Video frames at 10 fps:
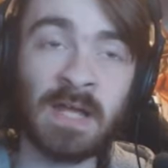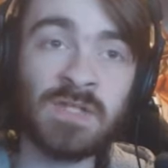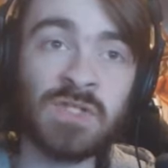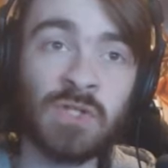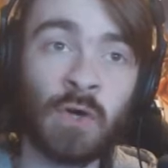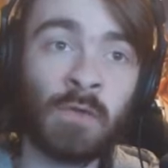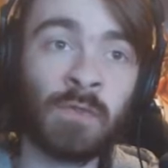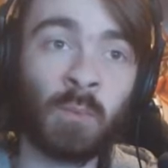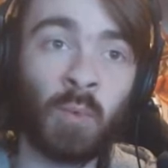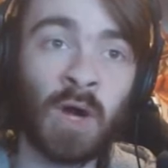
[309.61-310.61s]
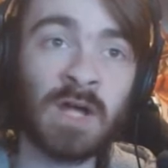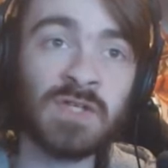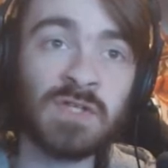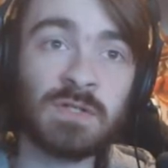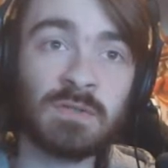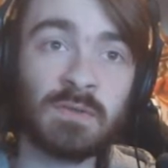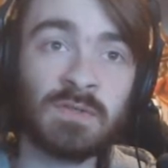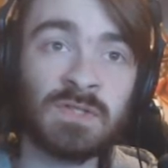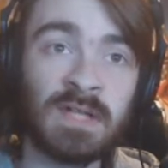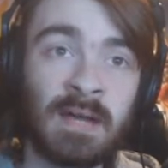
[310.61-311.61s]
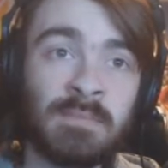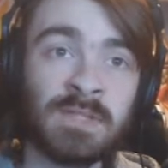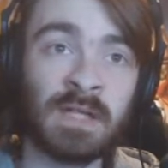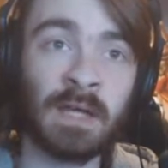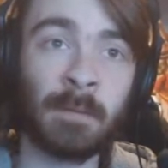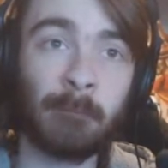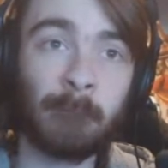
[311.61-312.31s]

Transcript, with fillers: That's not the worst TM to get.